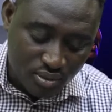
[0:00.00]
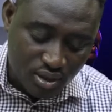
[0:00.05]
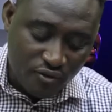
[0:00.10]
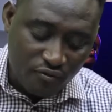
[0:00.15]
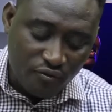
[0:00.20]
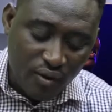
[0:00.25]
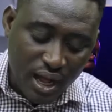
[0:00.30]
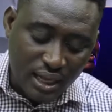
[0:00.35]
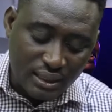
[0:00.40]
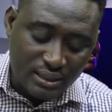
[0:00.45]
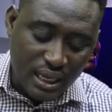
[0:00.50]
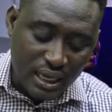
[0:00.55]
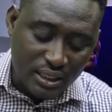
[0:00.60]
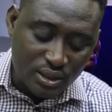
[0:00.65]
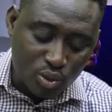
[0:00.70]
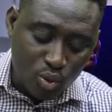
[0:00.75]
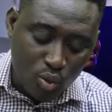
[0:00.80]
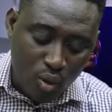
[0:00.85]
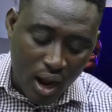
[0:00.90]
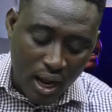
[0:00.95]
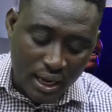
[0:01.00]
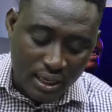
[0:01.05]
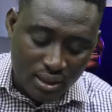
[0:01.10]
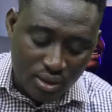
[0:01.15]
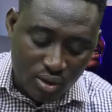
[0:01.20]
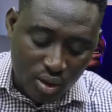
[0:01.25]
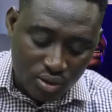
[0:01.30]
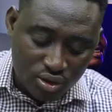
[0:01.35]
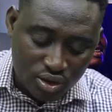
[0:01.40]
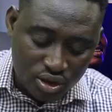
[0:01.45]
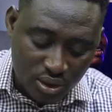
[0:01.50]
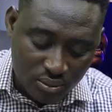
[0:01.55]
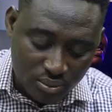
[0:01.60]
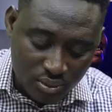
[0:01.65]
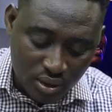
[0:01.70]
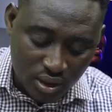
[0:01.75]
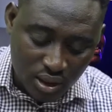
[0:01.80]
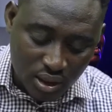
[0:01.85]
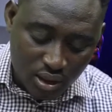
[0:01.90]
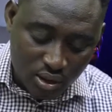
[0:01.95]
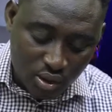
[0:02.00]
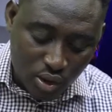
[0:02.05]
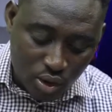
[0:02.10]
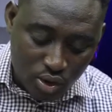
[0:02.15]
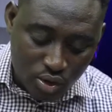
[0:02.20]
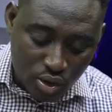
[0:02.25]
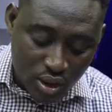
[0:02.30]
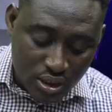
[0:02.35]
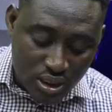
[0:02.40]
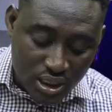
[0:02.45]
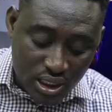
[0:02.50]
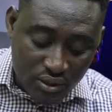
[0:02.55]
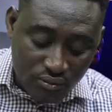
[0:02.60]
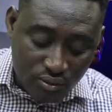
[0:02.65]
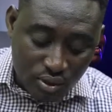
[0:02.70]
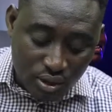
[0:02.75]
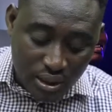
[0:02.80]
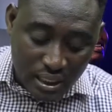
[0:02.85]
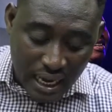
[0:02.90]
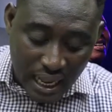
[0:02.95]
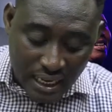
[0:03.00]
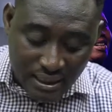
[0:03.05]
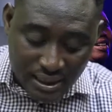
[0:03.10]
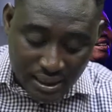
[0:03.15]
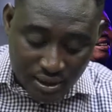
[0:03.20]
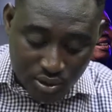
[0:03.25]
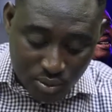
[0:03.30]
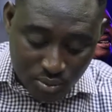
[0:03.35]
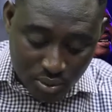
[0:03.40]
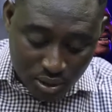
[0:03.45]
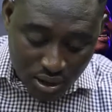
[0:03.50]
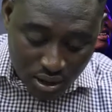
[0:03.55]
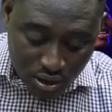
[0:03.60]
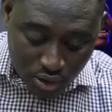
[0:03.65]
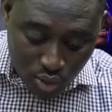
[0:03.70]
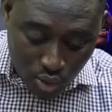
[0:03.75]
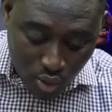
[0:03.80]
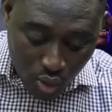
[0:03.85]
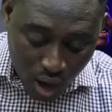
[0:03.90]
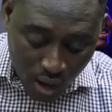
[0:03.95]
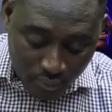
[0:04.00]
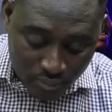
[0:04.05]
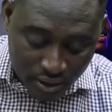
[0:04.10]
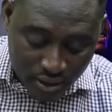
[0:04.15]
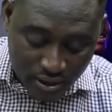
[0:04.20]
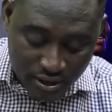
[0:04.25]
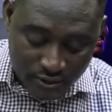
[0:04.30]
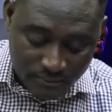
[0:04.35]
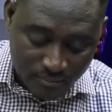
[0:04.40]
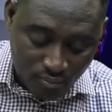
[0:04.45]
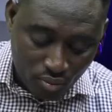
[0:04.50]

The fact that you are in courtship does not give you the license to begin to cohabit.